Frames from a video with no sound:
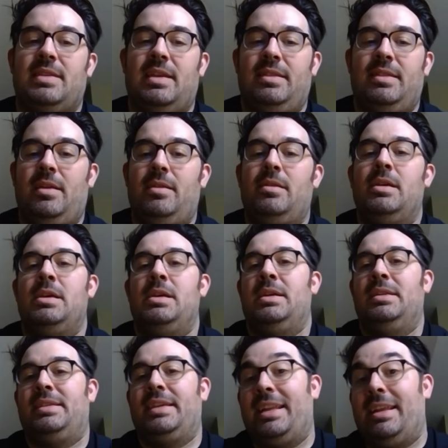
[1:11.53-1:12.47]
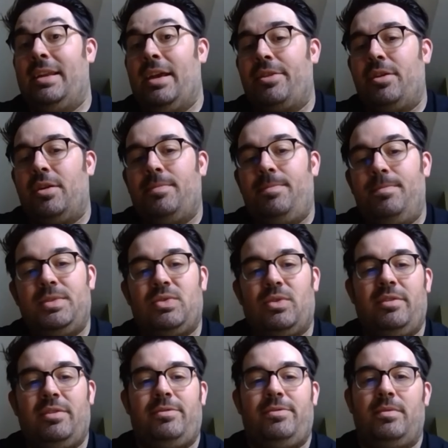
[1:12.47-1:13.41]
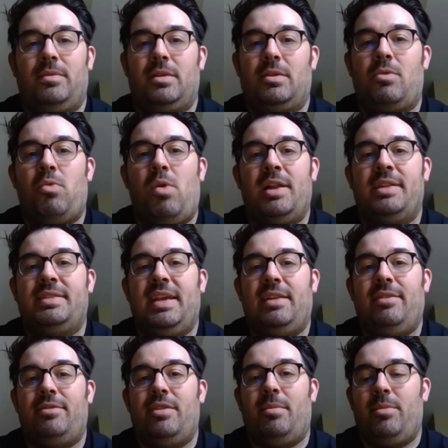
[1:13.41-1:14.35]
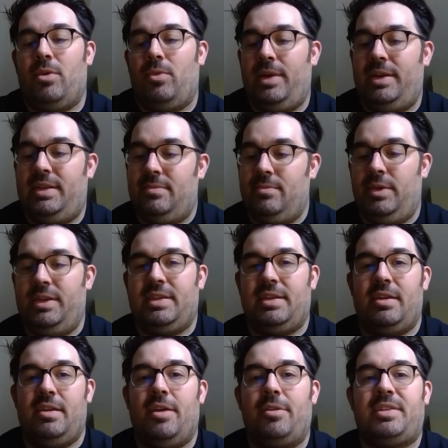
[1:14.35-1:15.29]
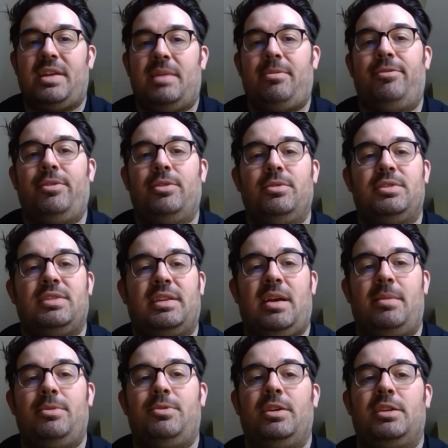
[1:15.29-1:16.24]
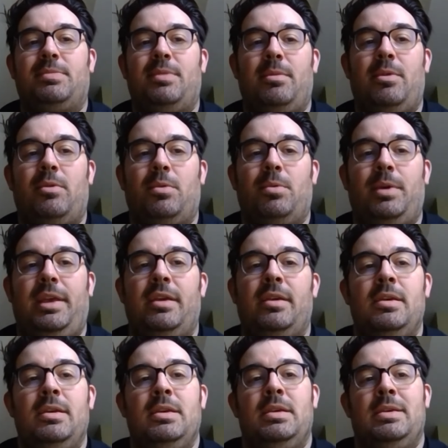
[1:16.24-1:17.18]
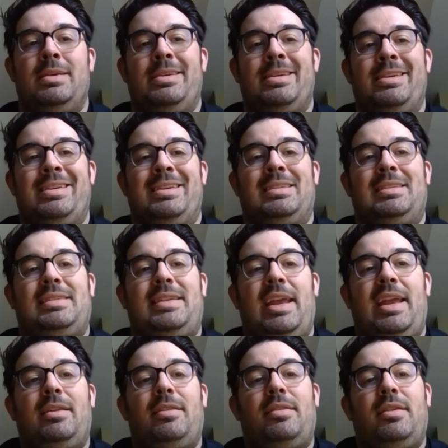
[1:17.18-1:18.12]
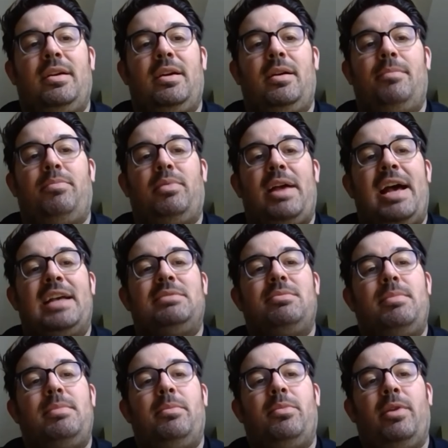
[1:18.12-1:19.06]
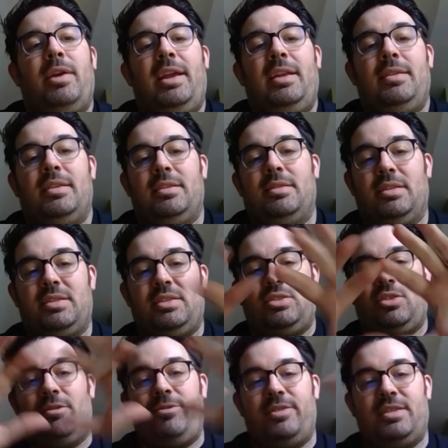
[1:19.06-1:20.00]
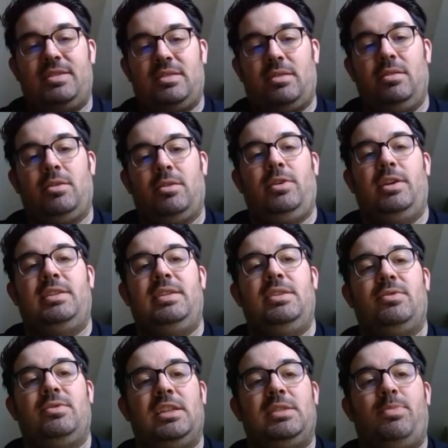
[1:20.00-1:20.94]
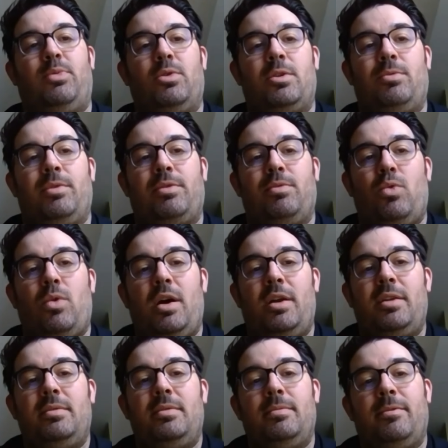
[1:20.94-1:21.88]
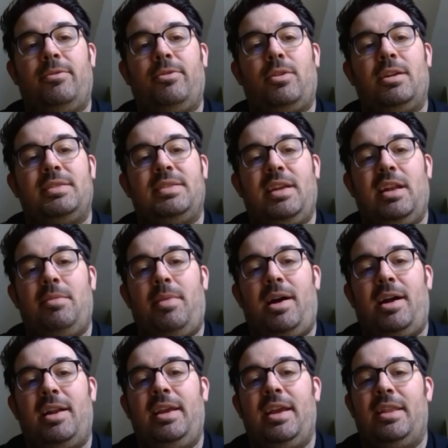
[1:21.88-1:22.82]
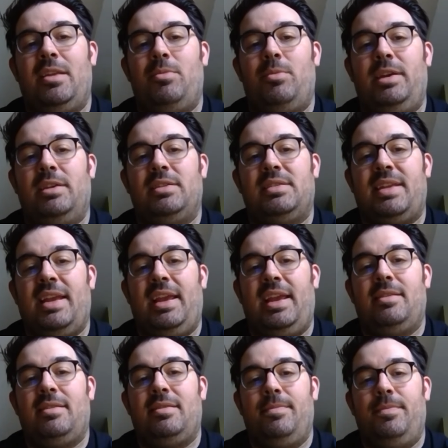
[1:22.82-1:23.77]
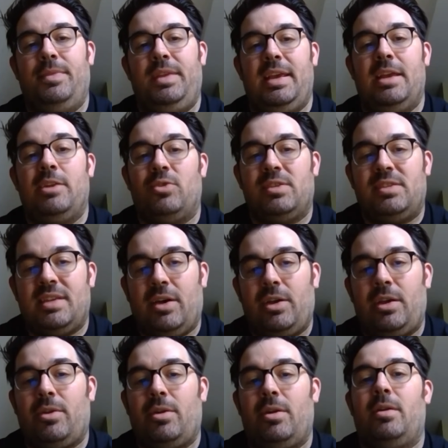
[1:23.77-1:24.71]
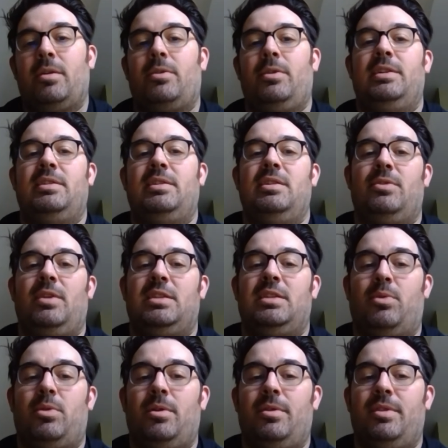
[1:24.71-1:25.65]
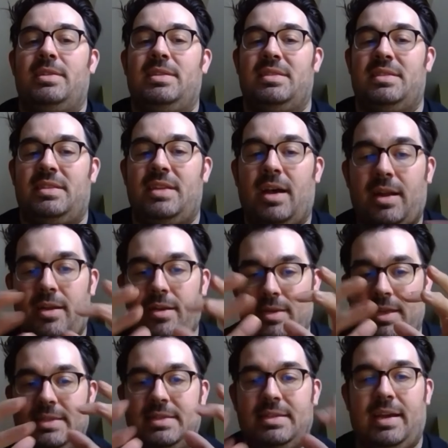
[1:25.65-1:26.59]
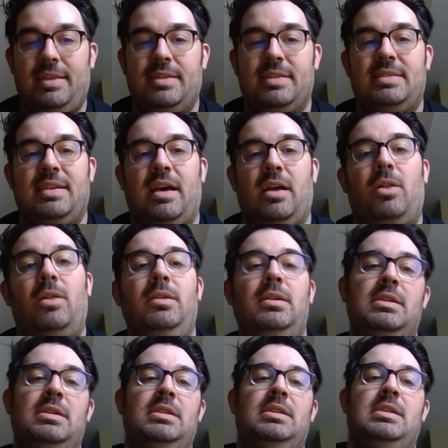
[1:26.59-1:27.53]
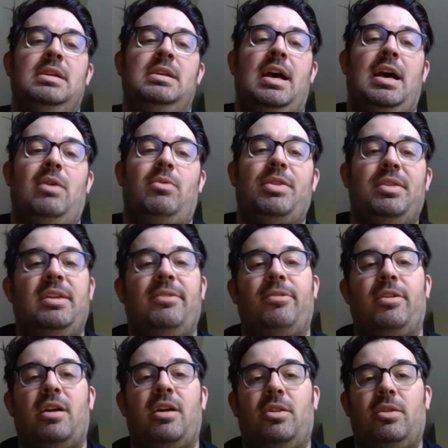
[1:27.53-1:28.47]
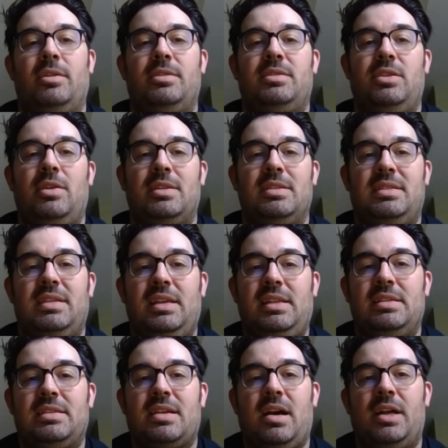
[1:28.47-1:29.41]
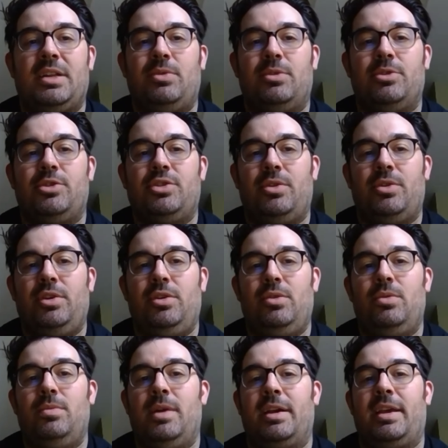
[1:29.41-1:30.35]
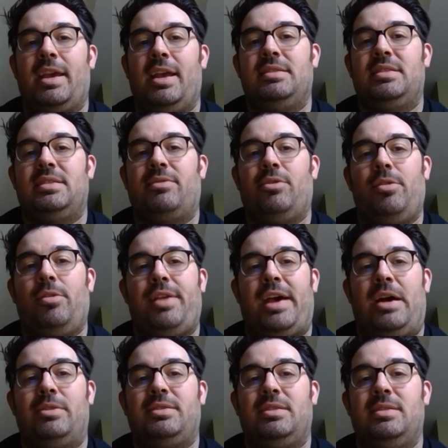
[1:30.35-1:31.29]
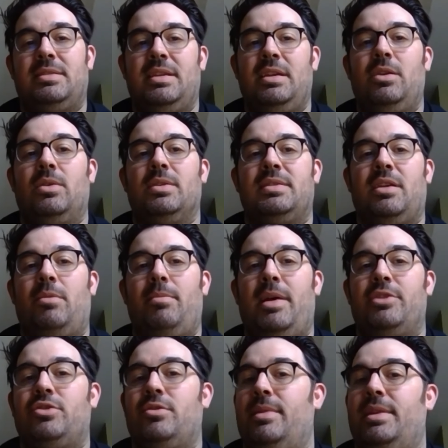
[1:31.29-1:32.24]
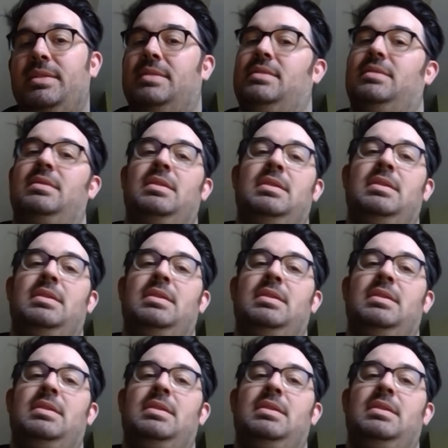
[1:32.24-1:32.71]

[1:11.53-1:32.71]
And then to get another sort of quantitative number, we did another type of flow cytometry experiment where we stained the plasma membrane, the surface creatine transporter with one fluorescent antibody, and then we stained the intracellular creatine transporter that's stuck inside the cell with a different color. And so you can see these contours show you, again, several thousand single cell measurements.